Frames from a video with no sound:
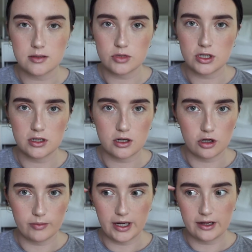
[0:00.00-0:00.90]
So I'm just gonna
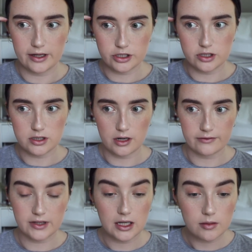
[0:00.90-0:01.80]
curl my eyelashes
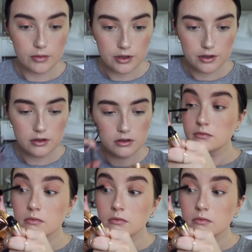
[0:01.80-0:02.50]
off camera.